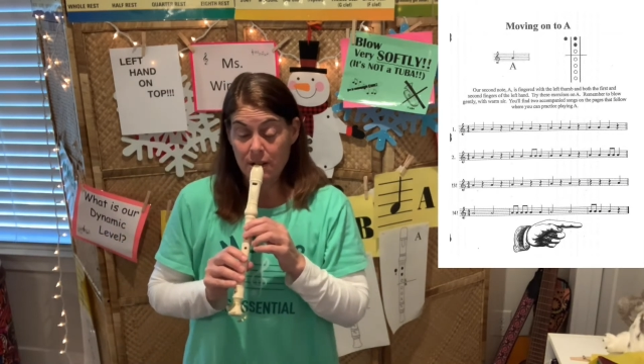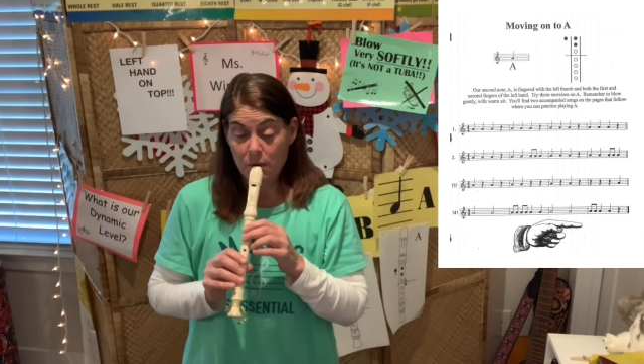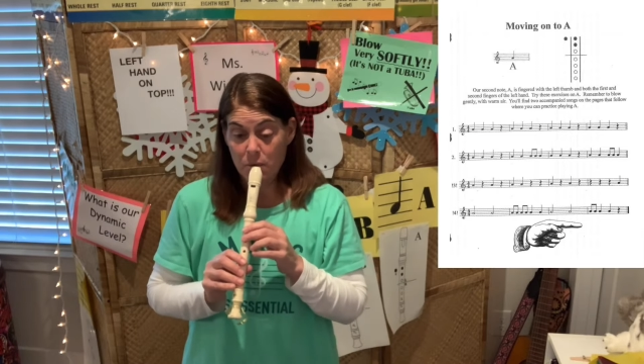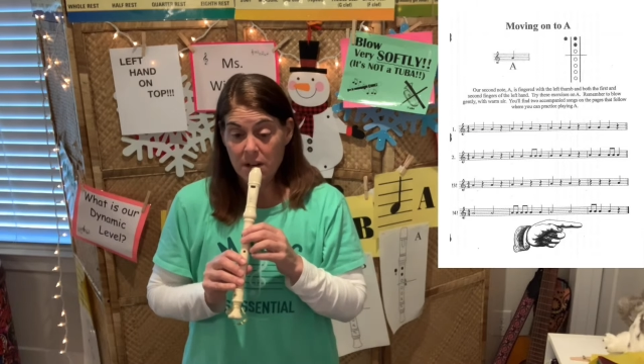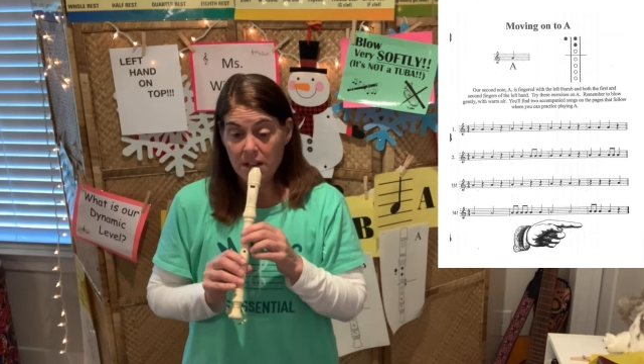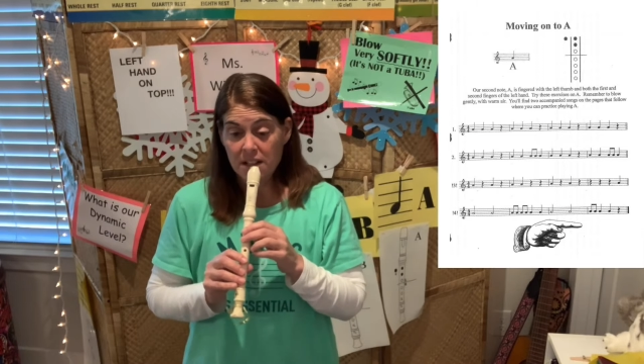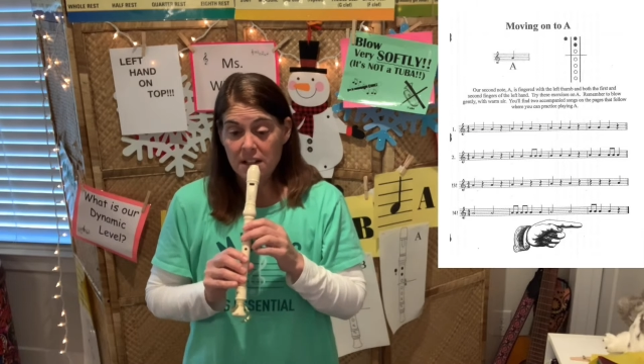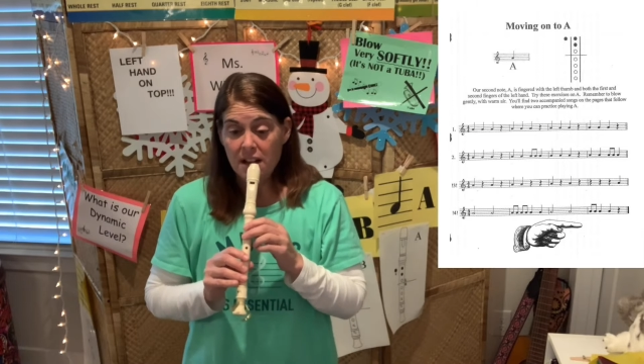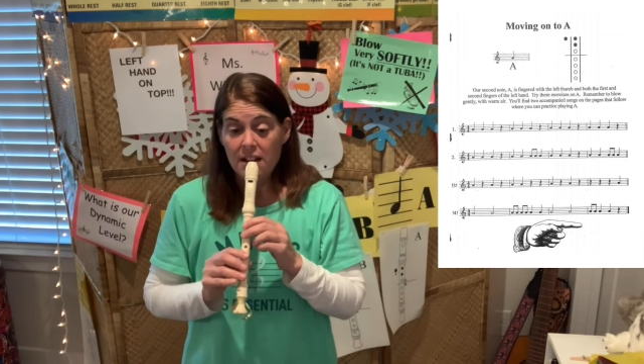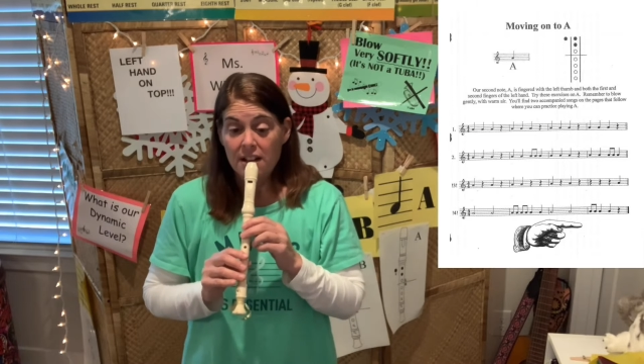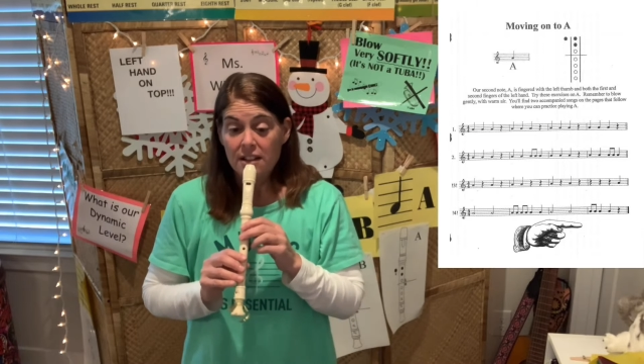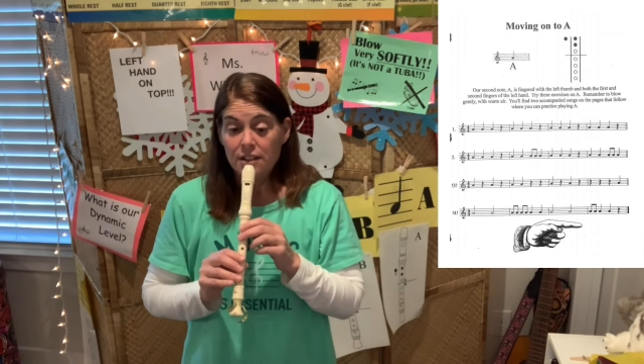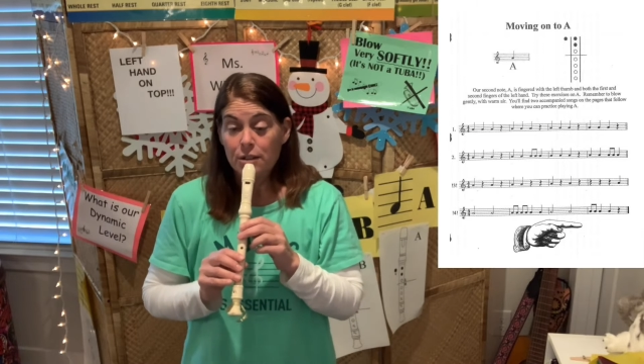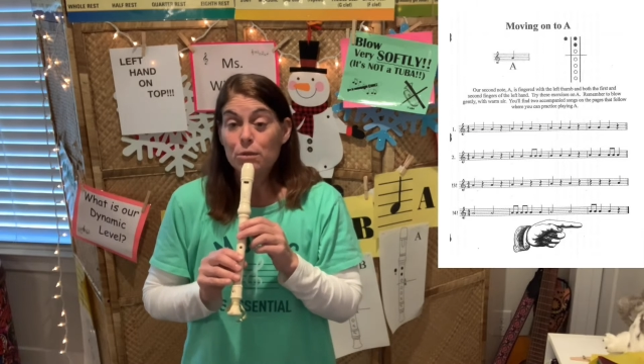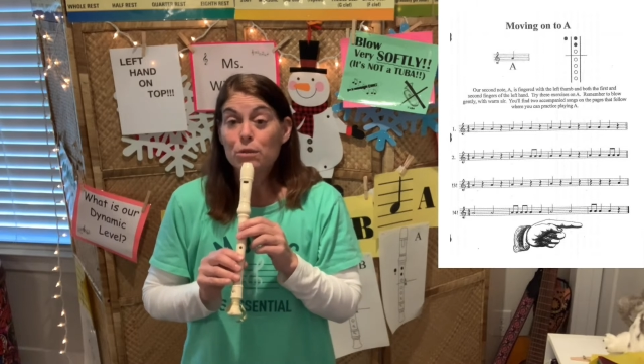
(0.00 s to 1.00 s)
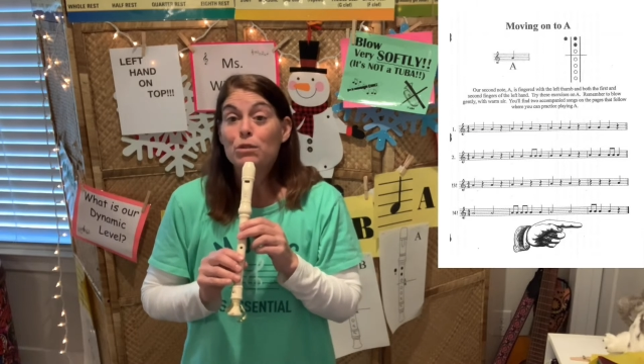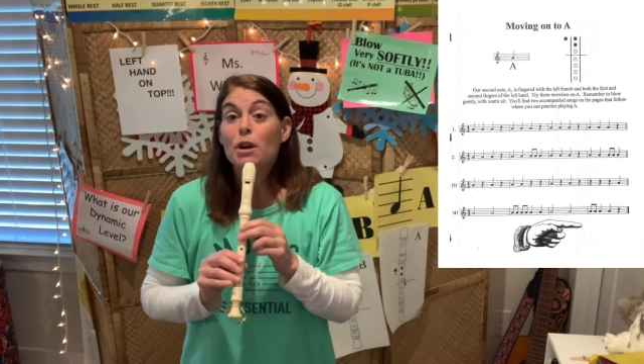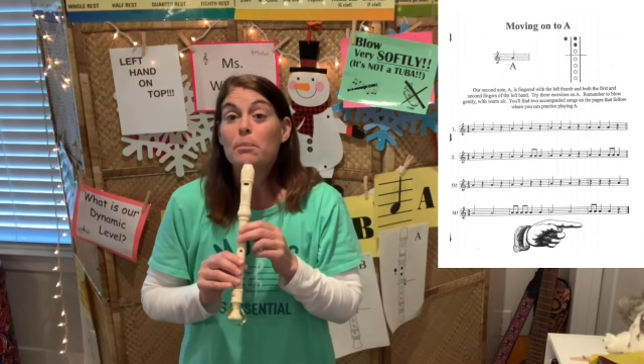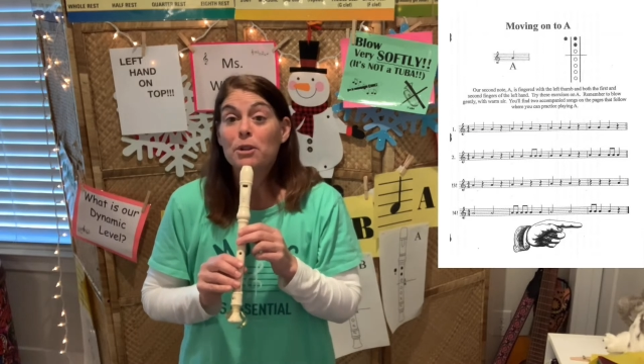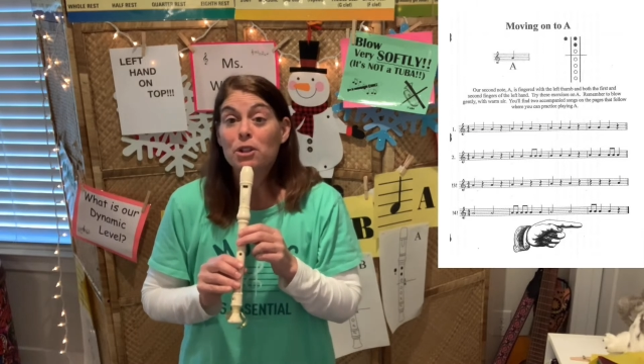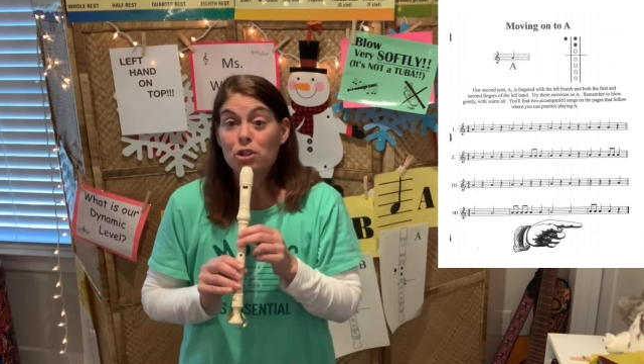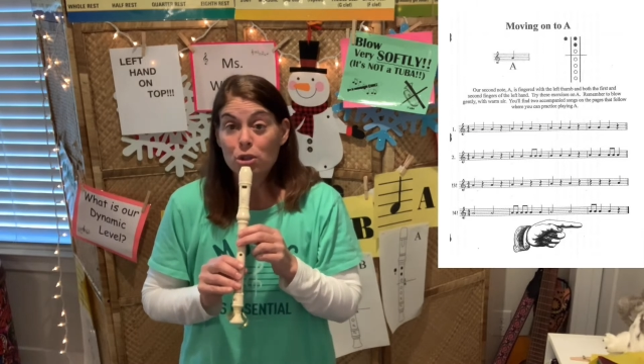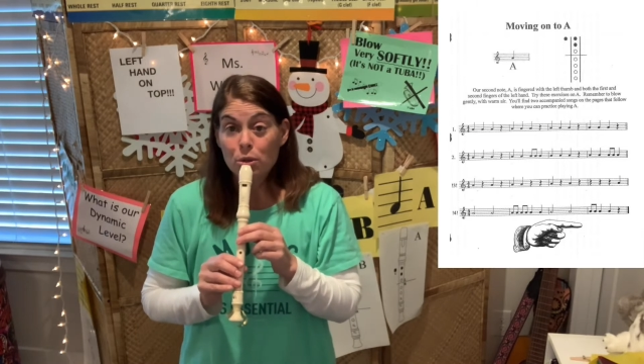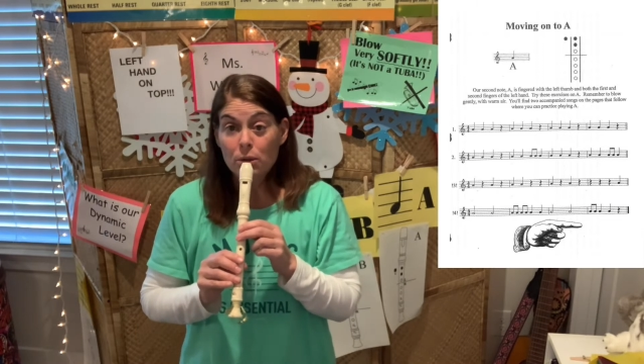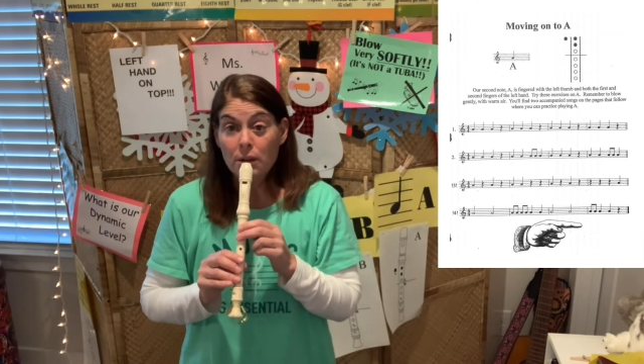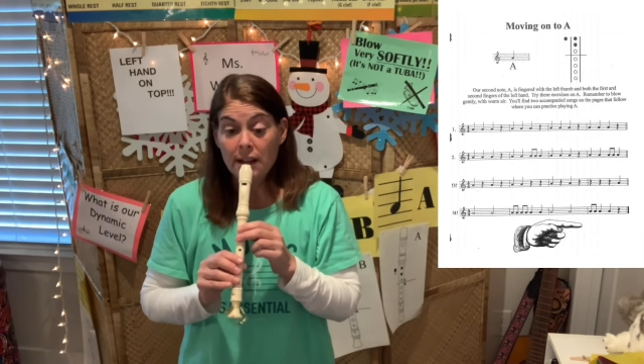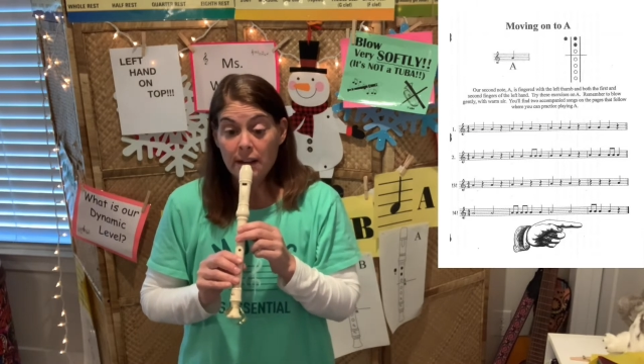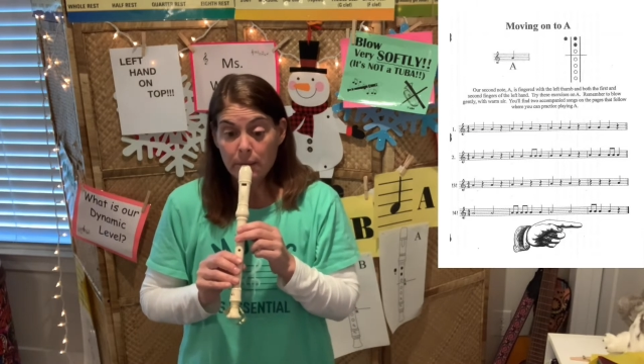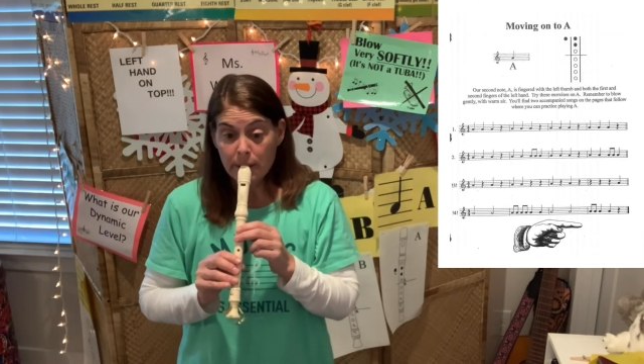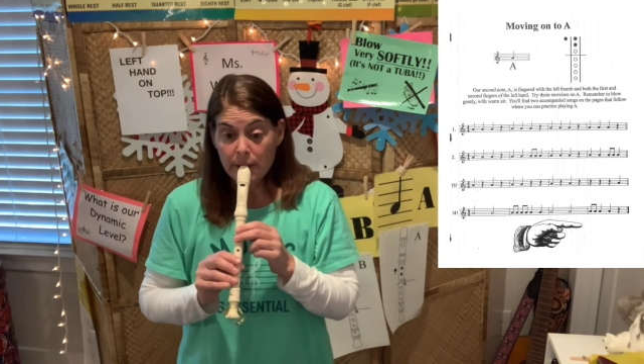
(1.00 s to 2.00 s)
1, 2, number 2,
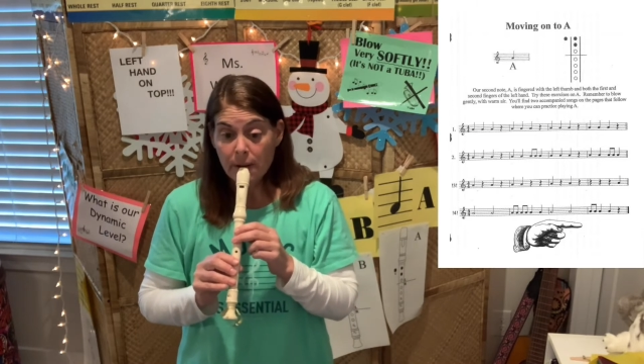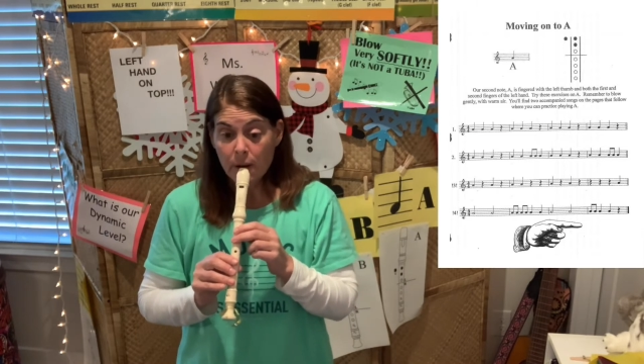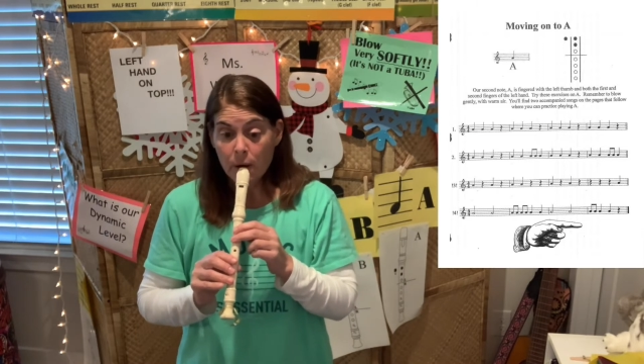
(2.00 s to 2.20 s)
here we go.